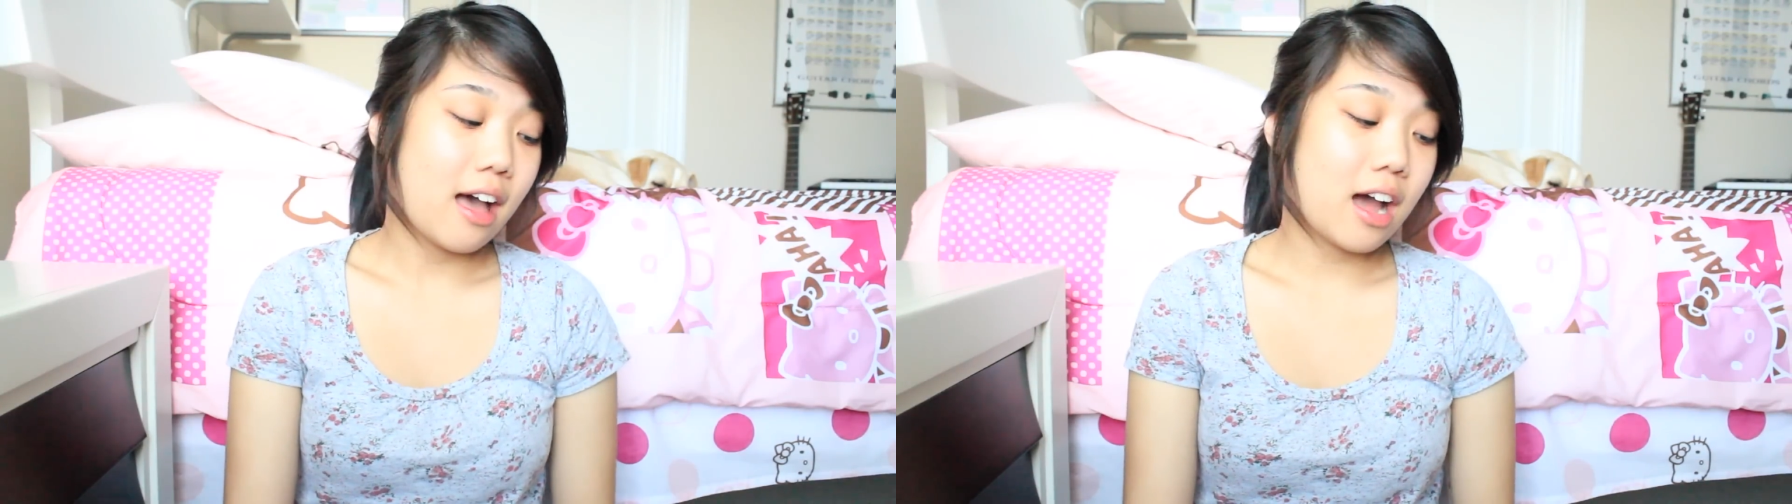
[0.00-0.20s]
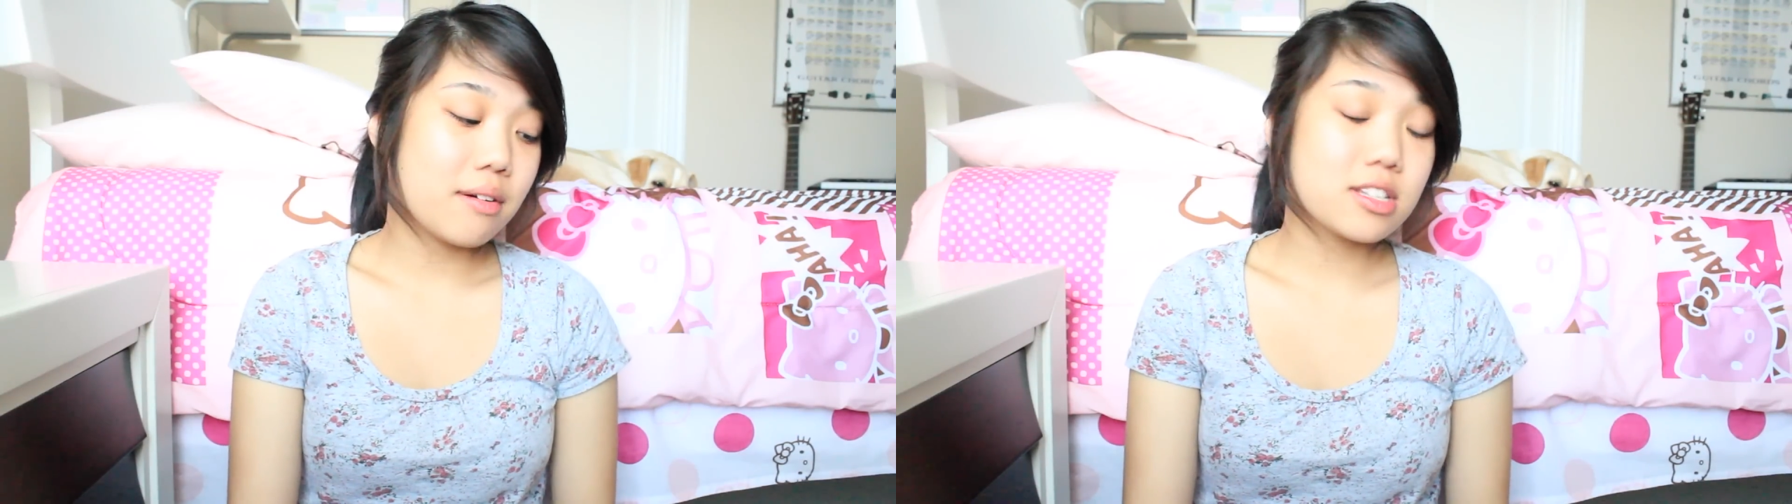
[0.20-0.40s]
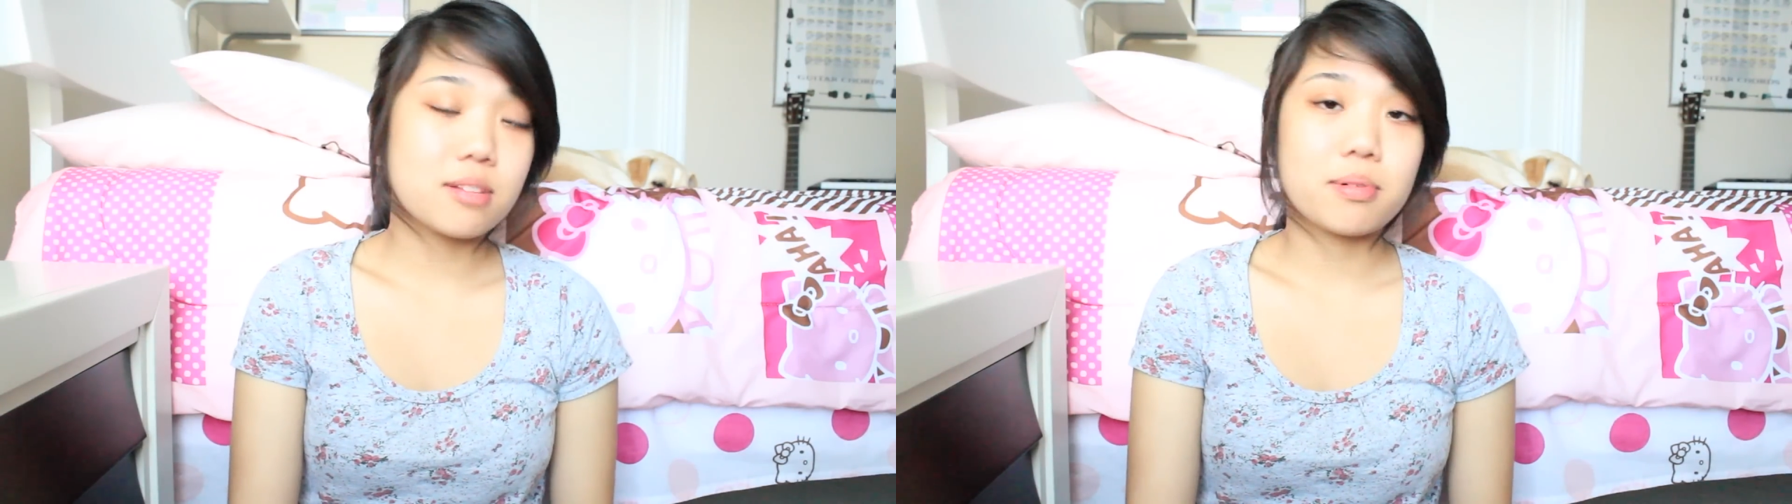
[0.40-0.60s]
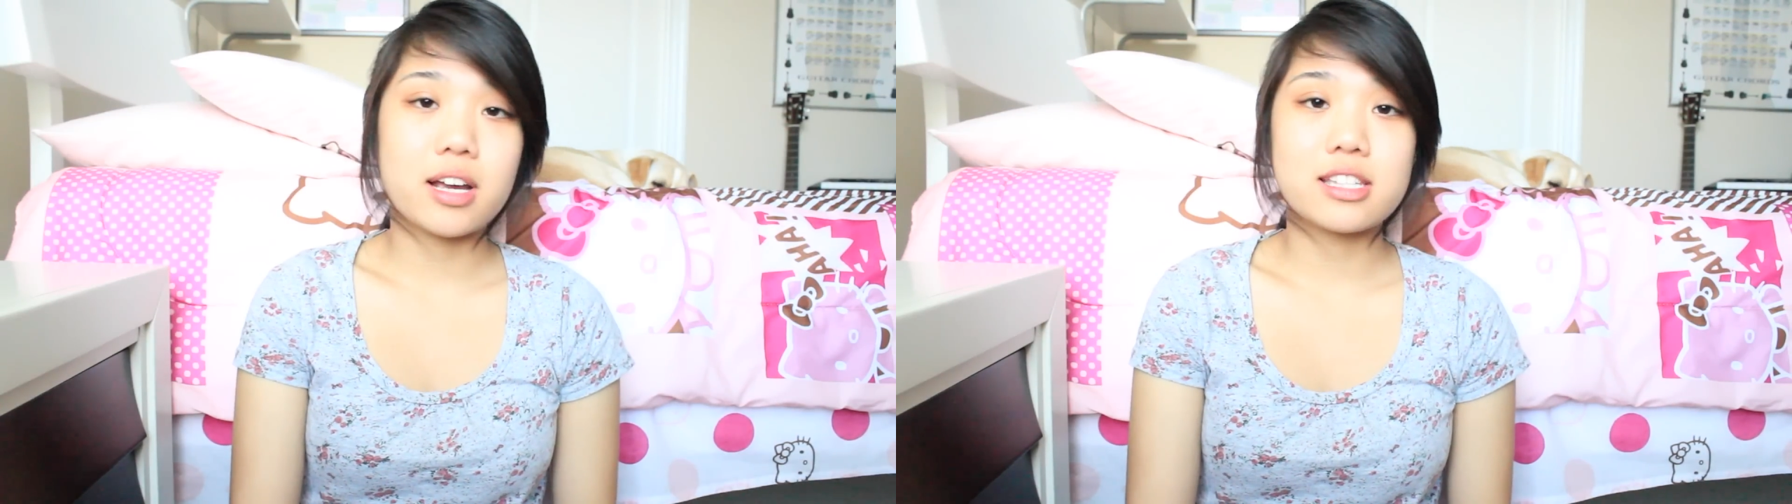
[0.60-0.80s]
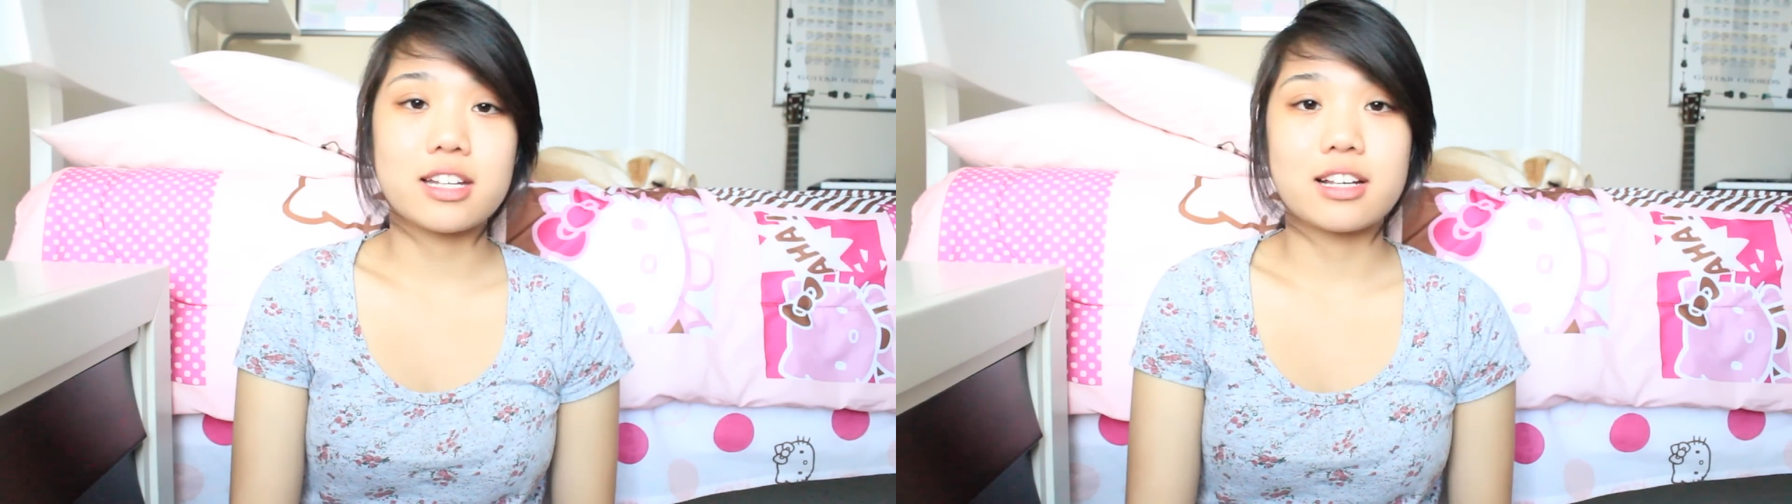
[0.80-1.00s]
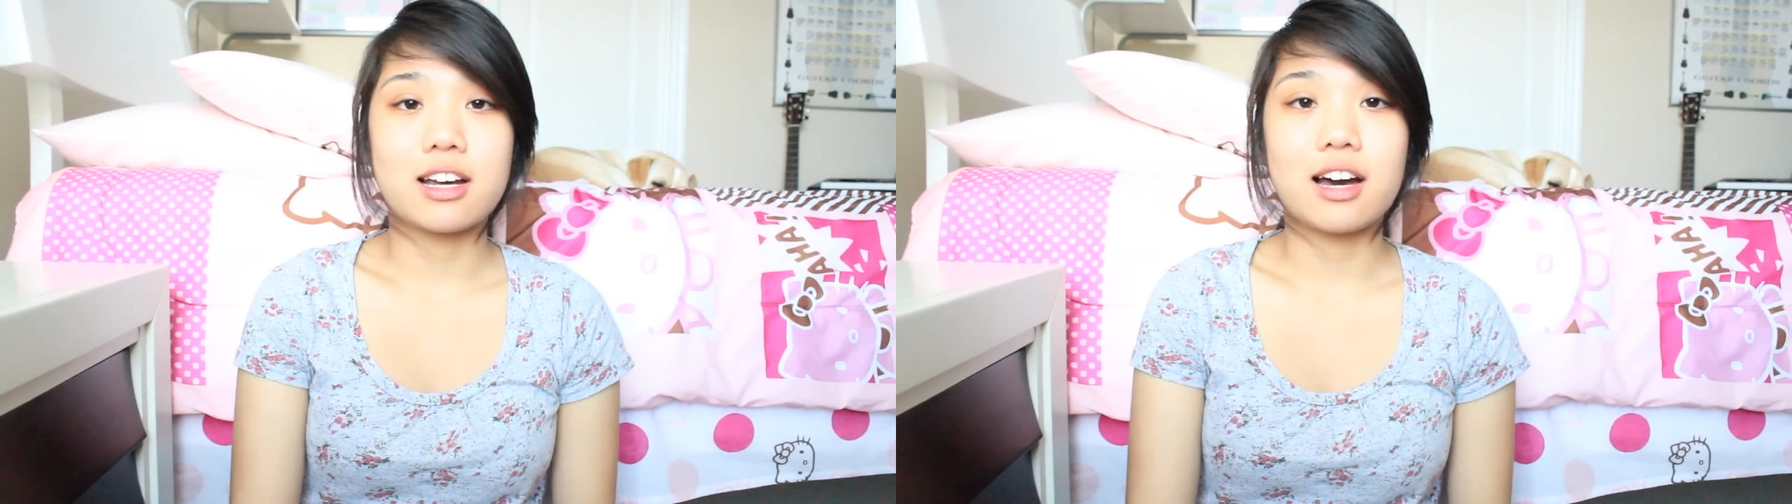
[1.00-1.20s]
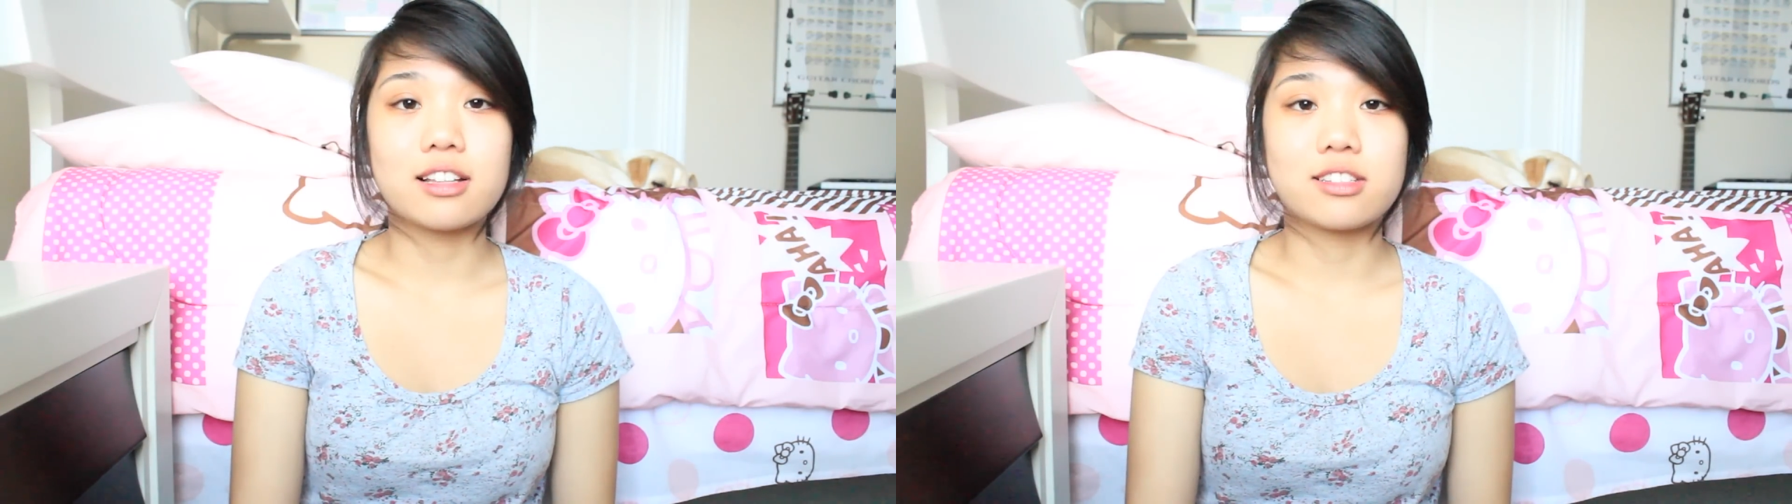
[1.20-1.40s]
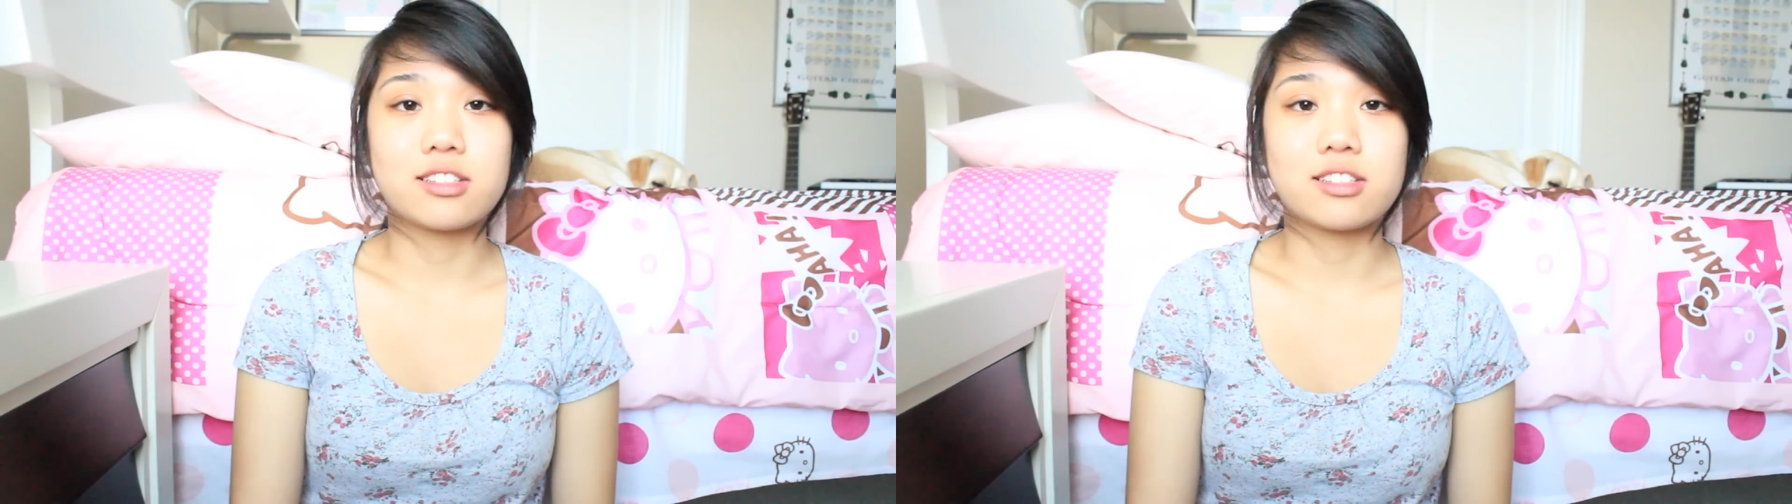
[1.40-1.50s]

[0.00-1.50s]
I was surprised that I got